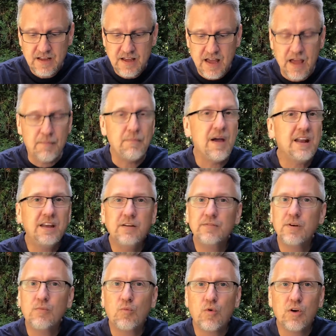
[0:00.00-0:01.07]
and many of
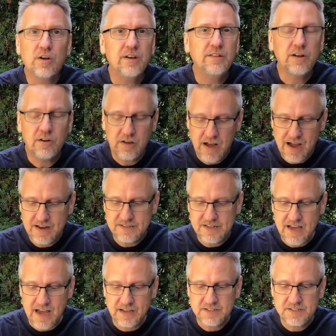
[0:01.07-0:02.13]
them work in their
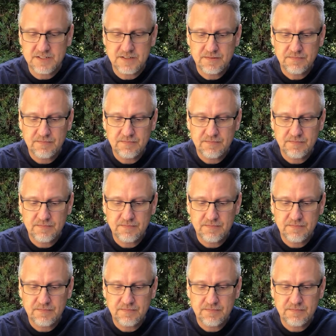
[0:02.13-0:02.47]
context.